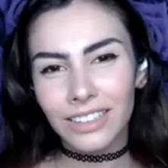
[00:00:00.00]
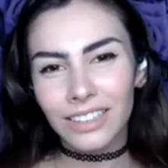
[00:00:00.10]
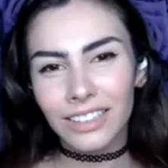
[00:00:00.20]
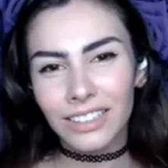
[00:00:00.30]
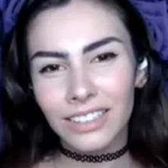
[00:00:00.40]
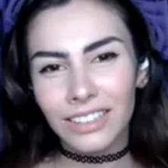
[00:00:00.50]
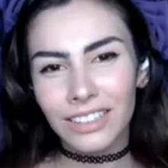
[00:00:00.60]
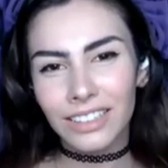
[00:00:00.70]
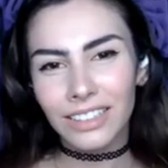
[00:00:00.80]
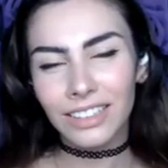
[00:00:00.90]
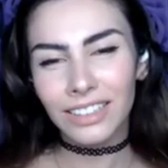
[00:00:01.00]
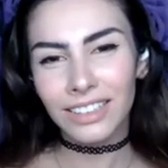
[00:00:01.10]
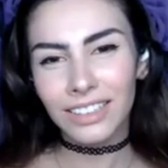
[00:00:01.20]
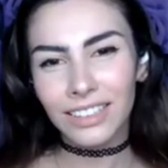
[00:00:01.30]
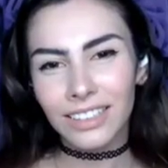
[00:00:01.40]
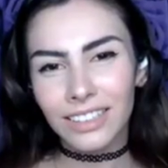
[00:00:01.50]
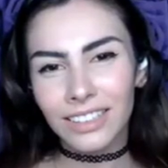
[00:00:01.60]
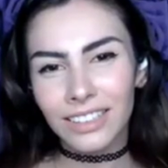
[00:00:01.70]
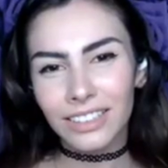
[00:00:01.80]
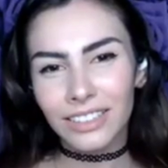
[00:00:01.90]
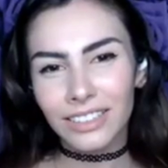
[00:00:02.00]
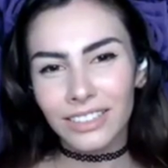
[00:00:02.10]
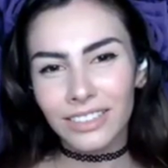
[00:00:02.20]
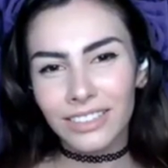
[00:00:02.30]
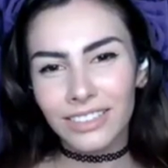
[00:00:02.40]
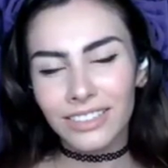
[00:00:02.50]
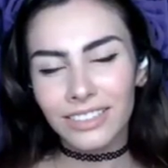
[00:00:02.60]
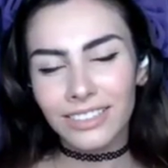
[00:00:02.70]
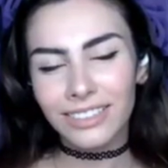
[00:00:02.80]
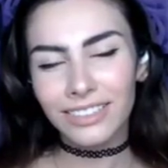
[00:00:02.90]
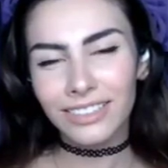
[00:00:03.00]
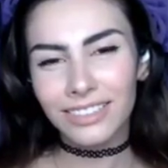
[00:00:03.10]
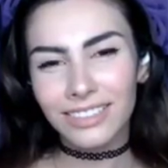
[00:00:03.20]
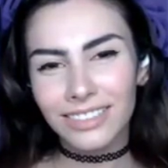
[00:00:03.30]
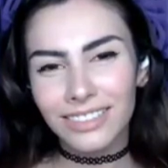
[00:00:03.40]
(silent)